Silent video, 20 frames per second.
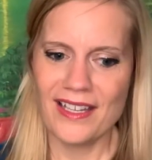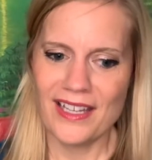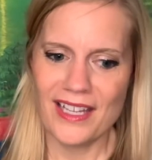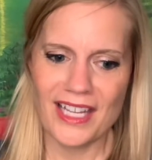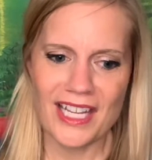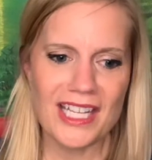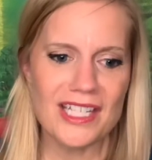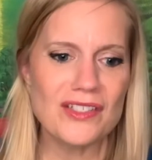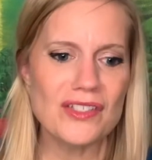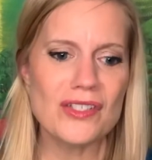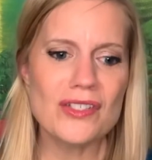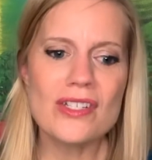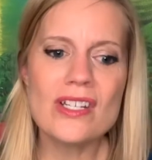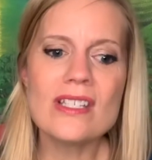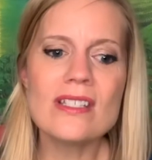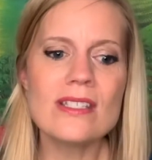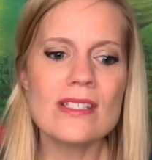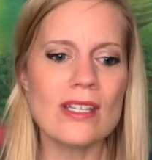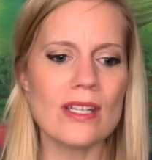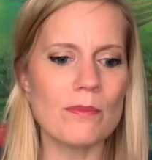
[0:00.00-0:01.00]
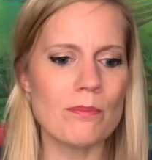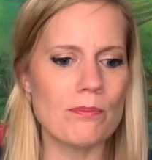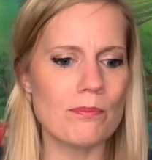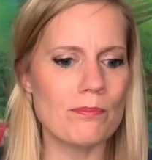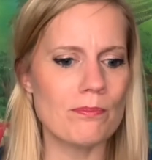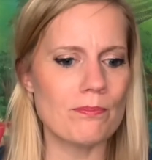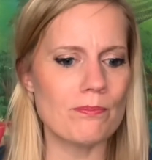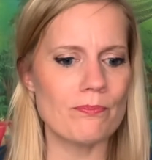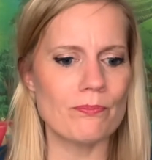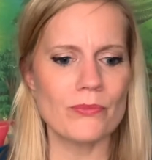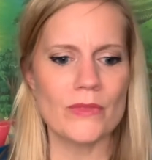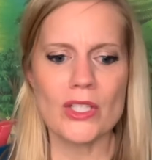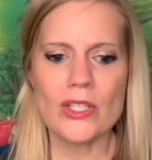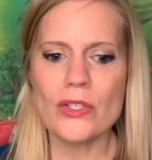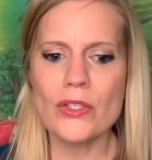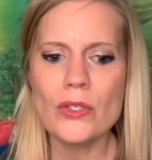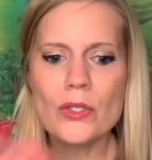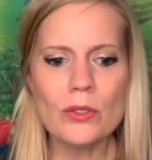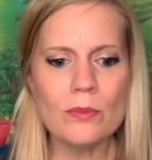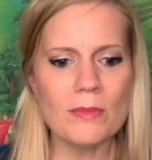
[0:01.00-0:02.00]
it's just a
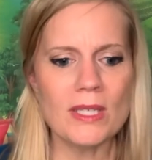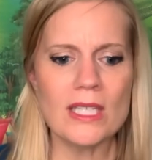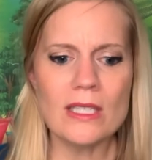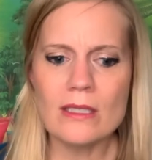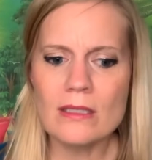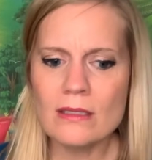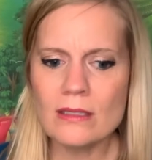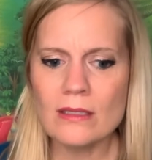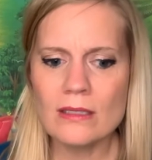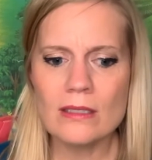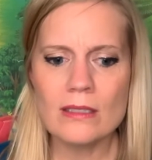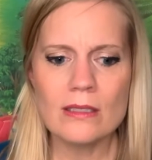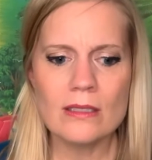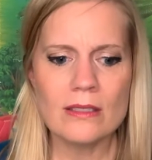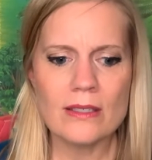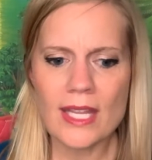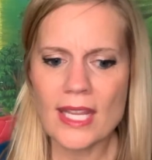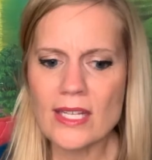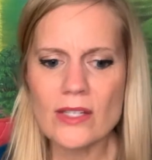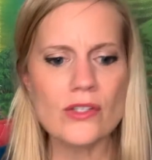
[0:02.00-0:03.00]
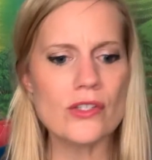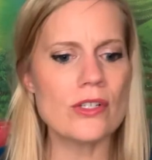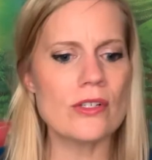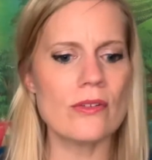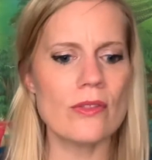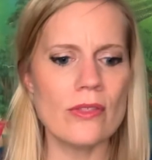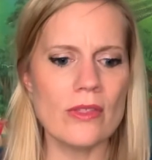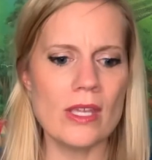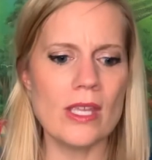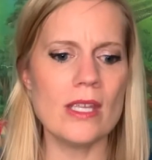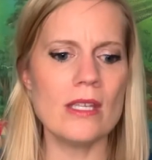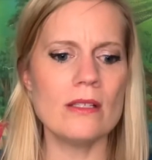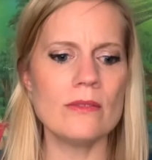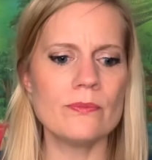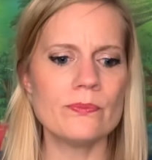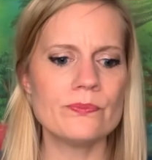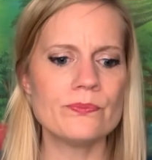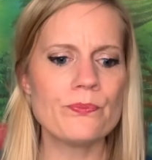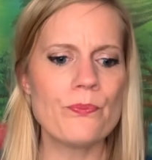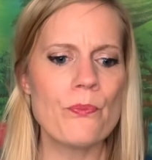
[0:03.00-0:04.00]
human nature thing.
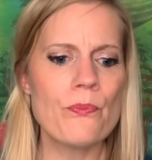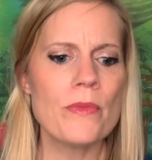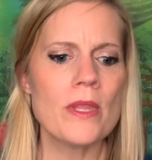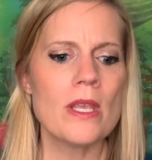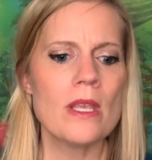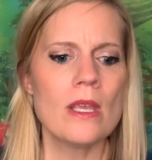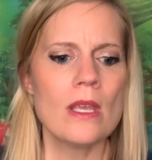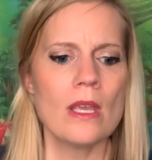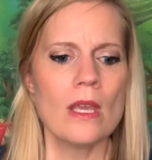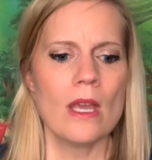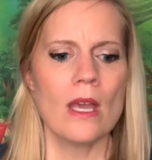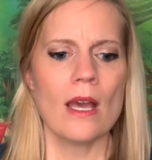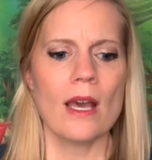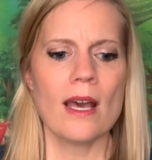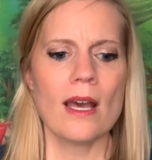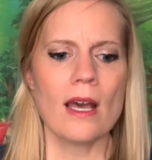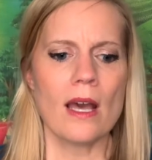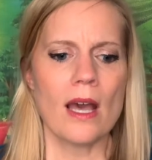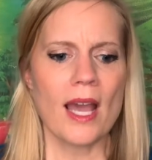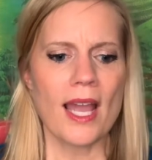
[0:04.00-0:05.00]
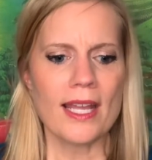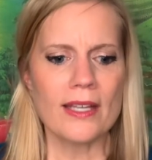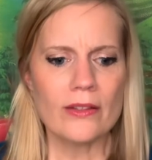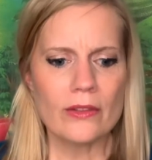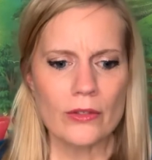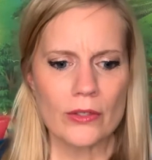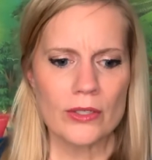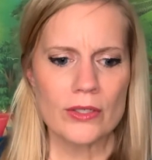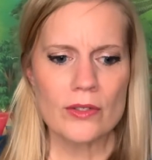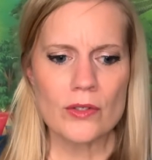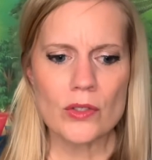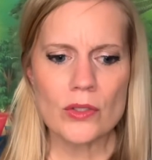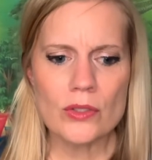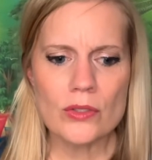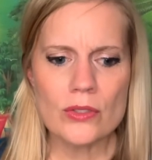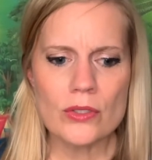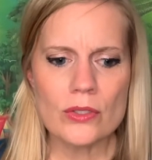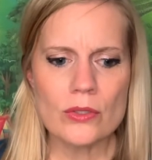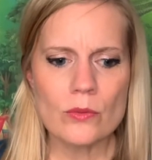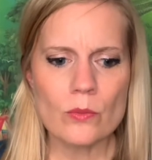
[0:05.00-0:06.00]
I learned
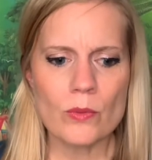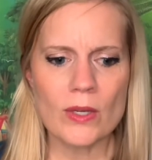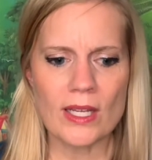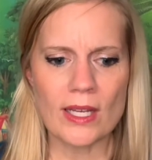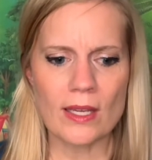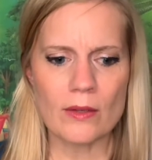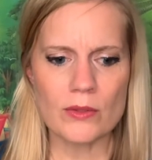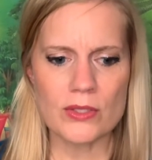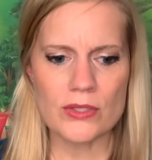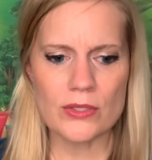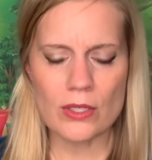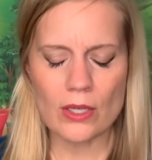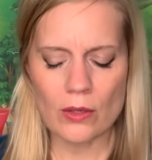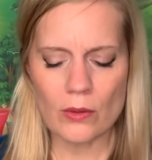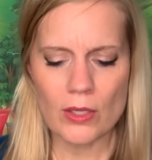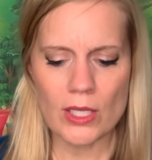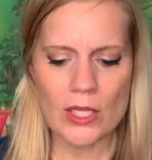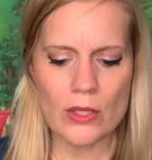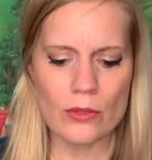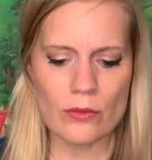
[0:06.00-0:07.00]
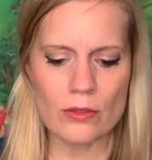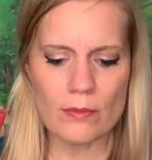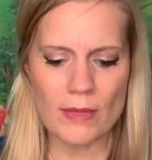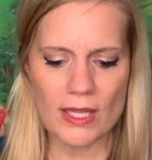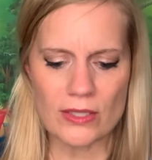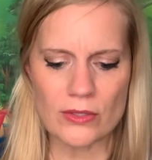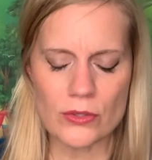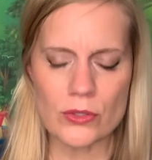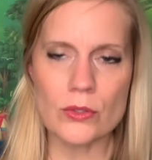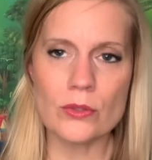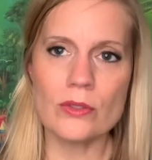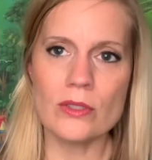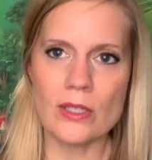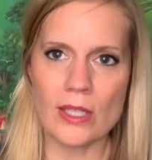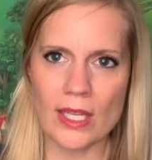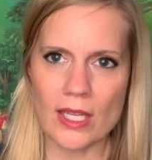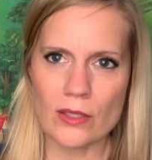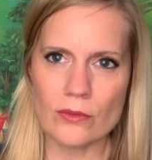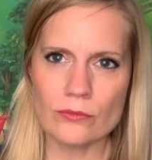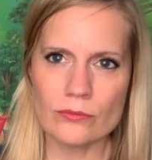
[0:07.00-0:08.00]
when I was going through my
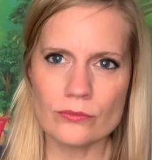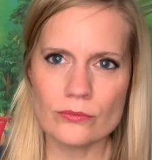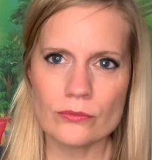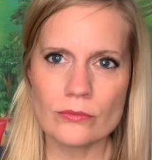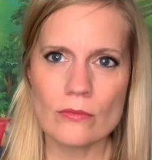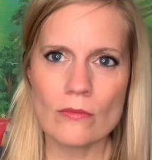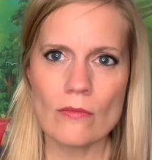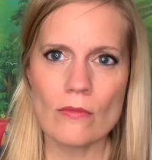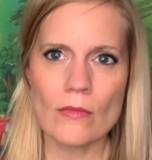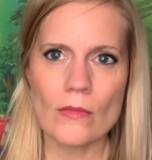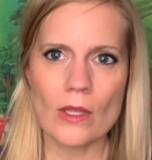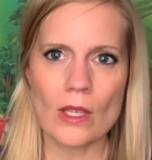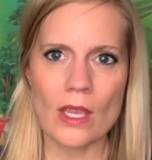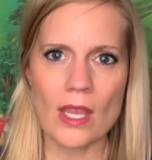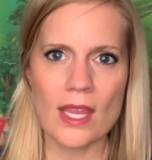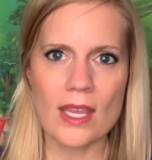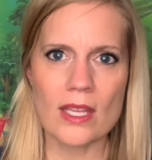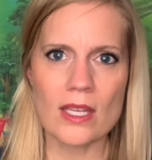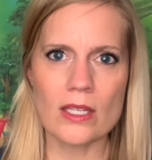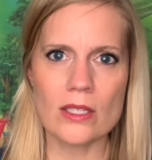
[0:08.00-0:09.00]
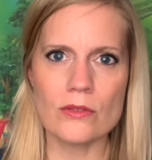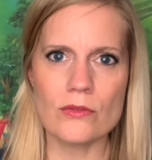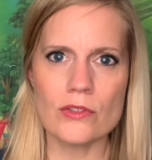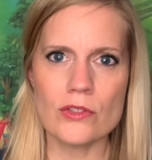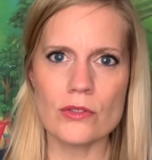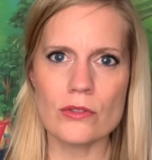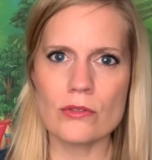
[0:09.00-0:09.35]
schooling and